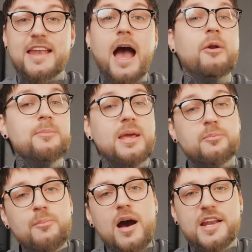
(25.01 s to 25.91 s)
and how to
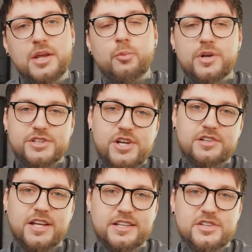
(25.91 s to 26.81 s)
make money with a
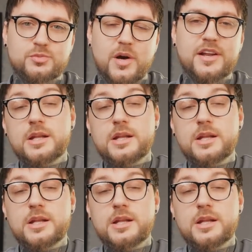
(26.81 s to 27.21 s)
channel like this one.